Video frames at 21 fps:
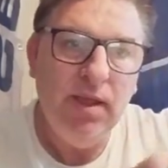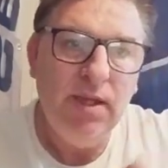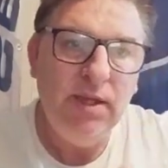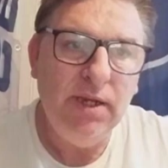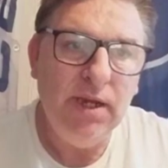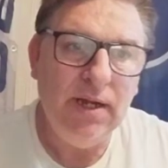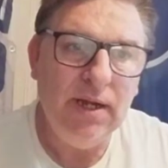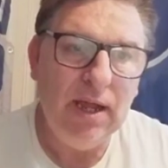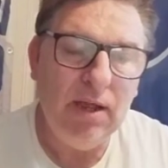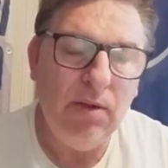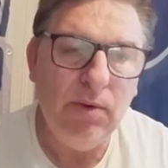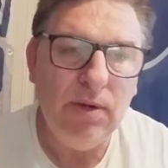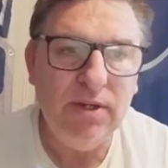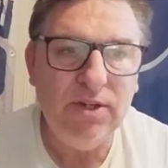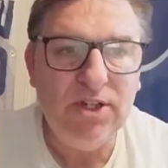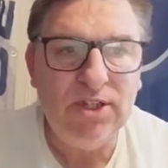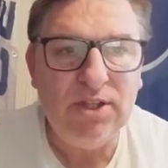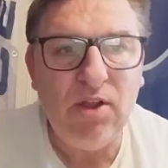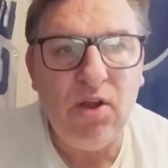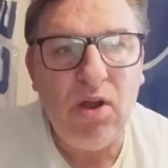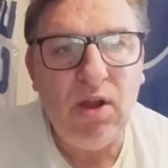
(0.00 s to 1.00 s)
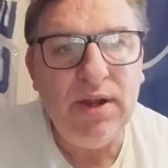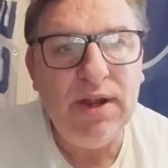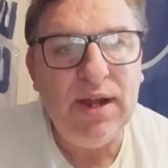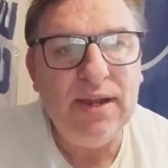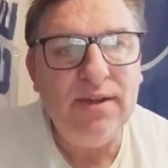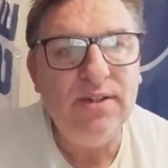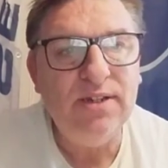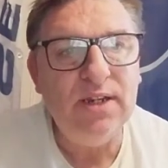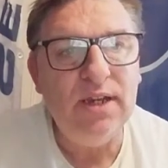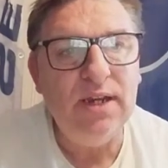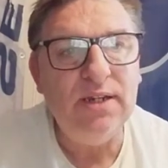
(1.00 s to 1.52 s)
you know, at the start of
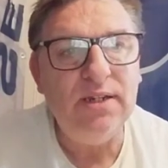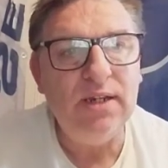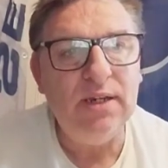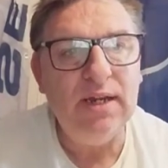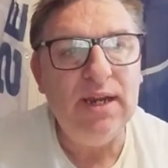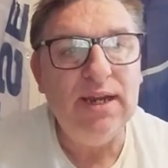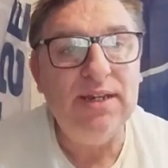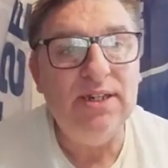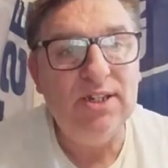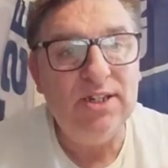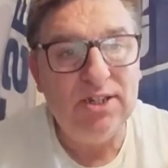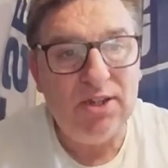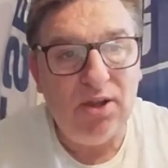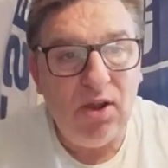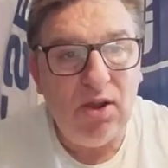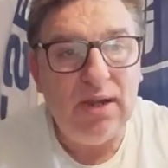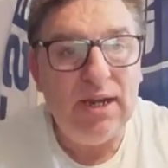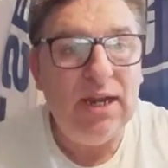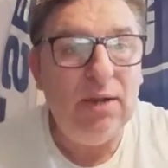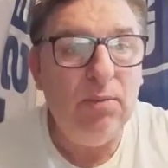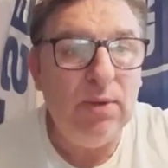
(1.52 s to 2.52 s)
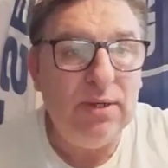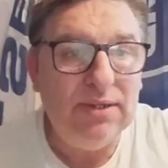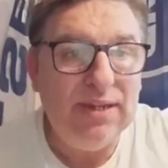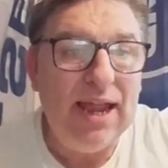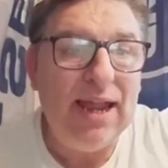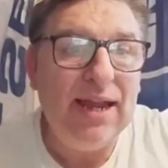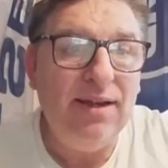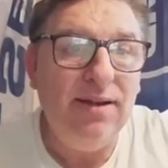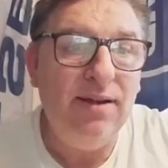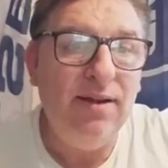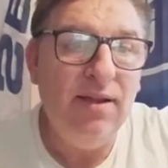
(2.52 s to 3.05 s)
next season. He certainly would
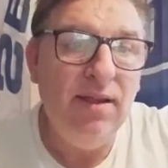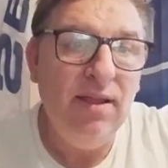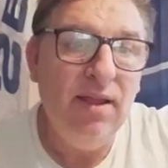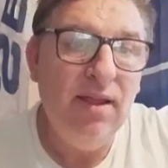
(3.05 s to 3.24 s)
then